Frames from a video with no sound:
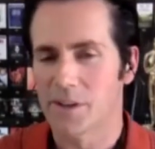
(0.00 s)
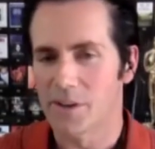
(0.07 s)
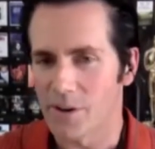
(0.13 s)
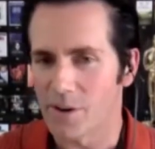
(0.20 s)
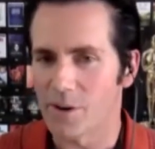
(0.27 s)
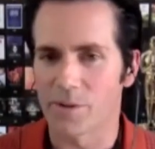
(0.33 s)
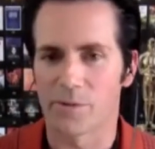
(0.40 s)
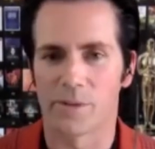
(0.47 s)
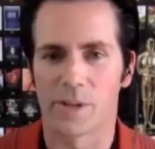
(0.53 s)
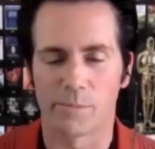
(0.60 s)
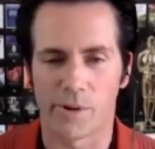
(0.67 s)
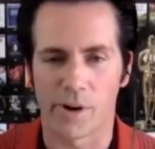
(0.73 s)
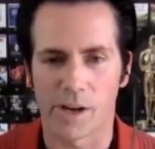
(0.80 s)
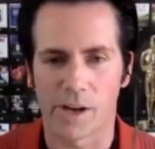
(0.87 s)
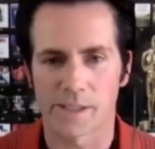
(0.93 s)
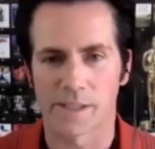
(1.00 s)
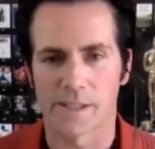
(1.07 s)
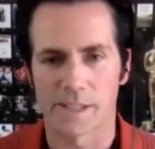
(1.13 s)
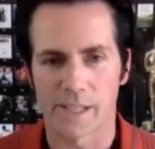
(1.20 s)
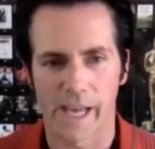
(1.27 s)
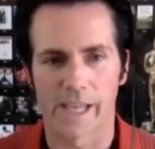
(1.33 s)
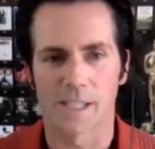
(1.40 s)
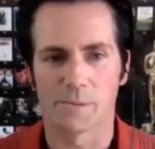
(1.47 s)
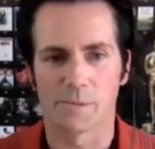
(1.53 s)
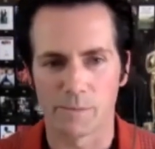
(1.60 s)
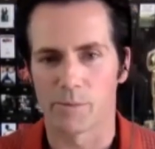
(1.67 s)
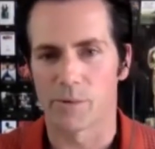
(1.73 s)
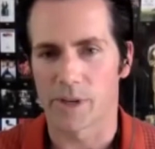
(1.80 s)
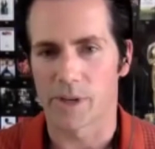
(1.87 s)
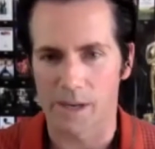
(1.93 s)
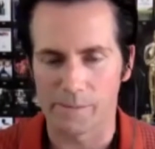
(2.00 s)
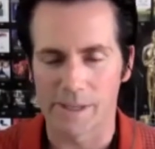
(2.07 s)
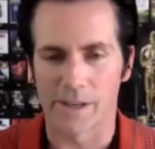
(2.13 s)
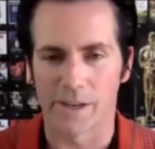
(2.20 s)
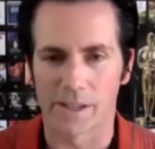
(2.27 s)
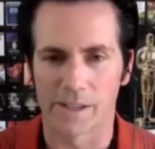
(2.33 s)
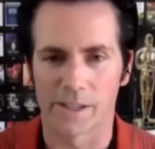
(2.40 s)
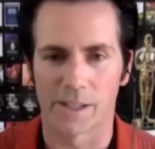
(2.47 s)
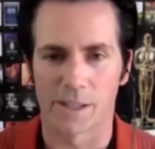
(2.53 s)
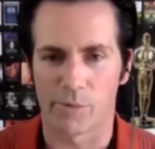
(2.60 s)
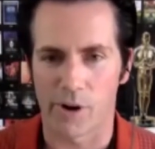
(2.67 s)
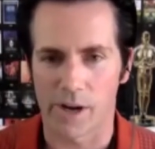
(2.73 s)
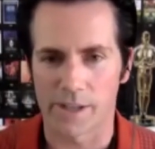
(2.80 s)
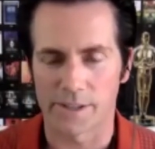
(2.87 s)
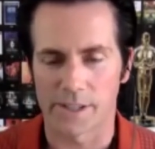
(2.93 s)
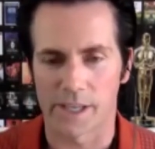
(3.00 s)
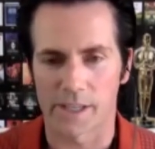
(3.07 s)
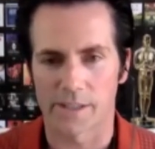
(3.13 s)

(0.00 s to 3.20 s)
all through that process as people were coming on to the project.